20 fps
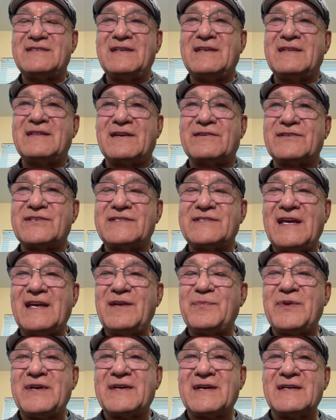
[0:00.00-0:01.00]
in our
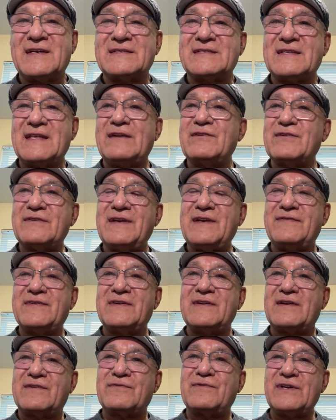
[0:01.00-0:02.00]
state because they don't
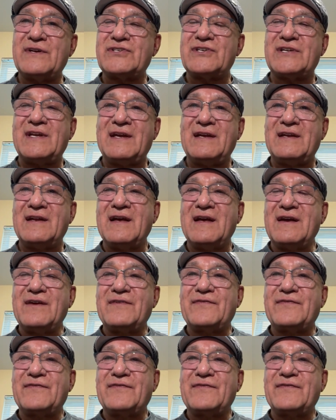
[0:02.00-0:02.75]
even originate